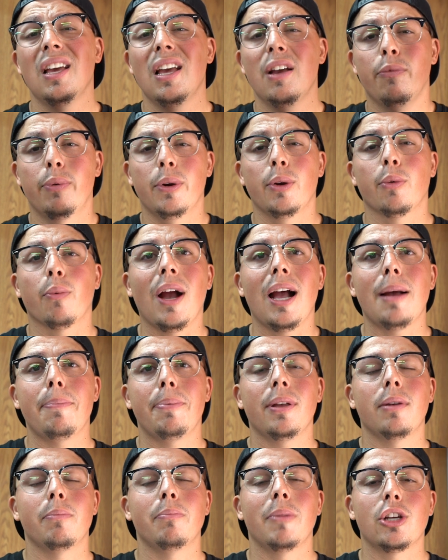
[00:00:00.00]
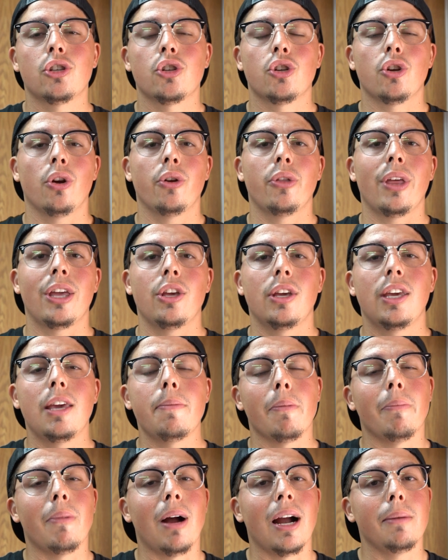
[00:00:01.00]
If we wrap it, make sure that you
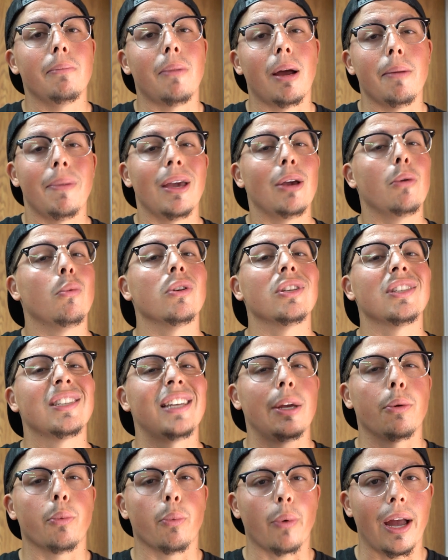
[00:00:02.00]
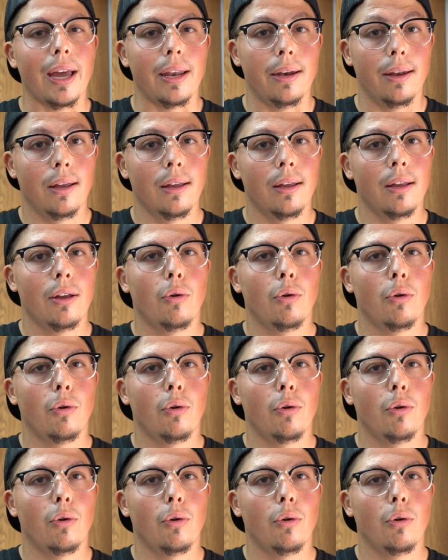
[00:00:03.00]
keep in mind my bay will stay red.